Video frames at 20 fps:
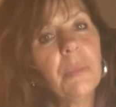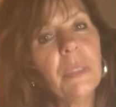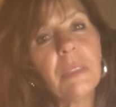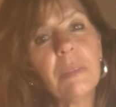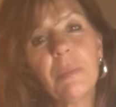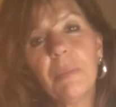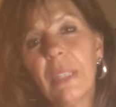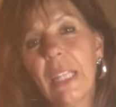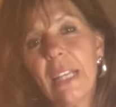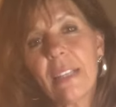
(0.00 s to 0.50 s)

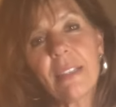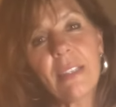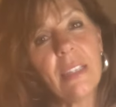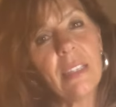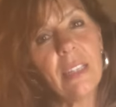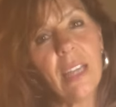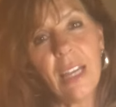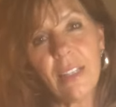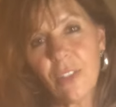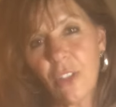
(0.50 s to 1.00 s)
but bless
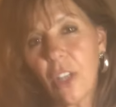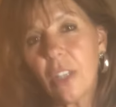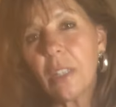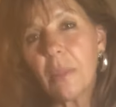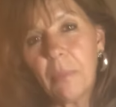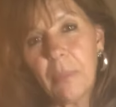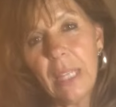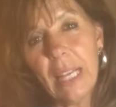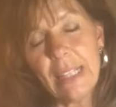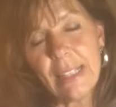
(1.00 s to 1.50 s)
it. Ask God to
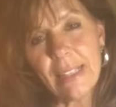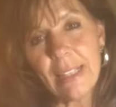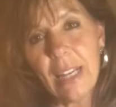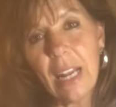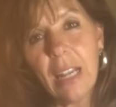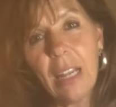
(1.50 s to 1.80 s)
bless it.